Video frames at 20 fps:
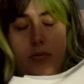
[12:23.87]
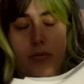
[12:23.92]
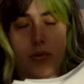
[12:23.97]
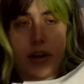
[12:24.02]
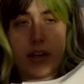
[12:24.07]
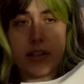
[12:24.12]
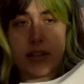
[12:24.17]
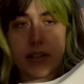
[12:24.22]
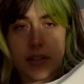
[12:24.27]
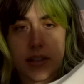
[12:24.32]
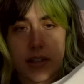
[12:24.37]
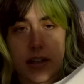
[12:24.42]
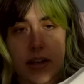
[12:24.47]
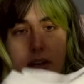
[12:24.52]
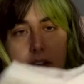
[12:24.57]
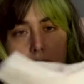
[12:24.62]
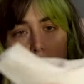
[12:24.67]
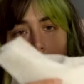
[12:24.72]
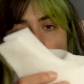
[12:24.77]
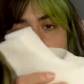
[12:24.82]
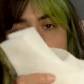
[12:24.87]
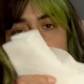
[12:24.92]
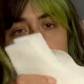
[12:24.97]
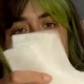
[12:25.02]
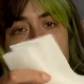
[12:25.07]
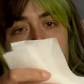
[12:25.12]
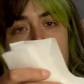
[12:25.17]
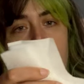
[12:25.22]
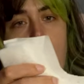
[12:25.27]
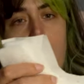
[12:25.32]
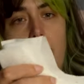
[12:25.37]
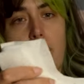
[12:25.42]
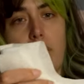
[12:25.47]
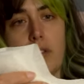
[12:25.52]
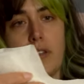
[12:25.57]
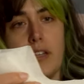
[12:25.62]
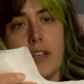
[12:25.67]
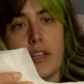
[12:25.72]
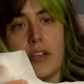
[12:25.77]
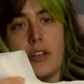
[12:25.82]
breast, and then I'm gonna have
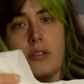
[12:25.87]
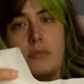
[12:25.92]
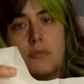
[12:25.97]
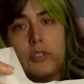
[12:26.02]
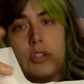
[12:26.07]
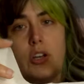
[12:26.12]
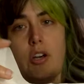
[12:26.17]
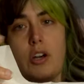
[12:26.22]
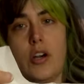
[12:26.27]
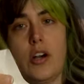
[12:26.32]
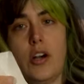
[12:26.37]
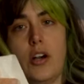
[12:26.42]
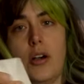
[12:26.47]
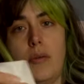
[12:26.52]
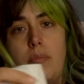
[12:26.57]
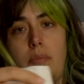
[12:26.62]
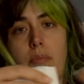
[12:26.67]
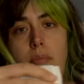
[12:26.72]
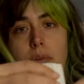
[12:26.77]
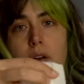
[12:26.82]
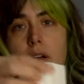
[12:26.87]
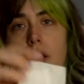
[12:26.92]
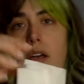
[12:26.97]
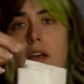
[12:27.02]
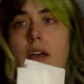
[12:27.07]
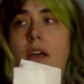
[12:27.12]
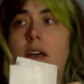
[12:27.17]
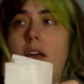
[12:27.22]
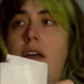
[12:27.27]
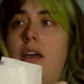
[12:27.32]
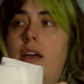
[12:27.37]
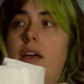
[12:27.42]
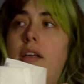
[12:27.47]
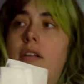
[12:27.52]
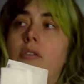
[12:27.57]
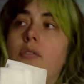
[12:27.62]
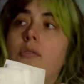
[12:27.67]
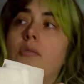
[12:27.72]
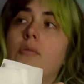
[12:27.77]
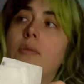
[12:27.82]
one that comes up
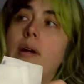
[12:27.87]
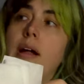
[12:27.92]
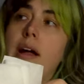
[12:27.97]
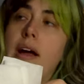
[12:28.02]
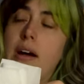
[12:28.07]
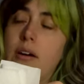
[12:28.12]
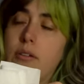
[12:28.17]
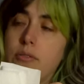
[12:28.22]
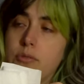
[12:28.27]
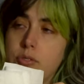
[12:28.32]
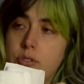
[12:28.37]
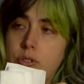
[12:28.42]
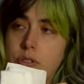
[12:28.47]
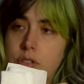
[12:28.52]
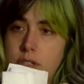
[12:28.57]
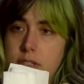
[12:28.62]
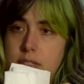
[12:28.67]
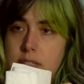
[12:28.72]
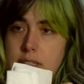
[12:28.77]
and around to the